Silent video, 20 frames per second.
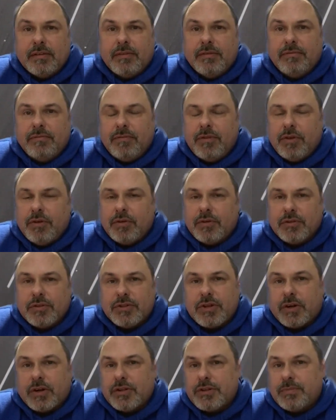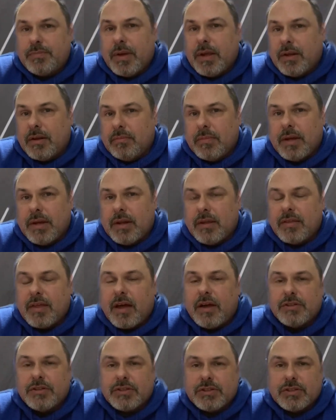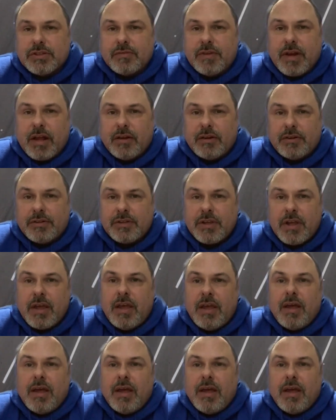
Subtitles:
you can start spending many thousands of dollars.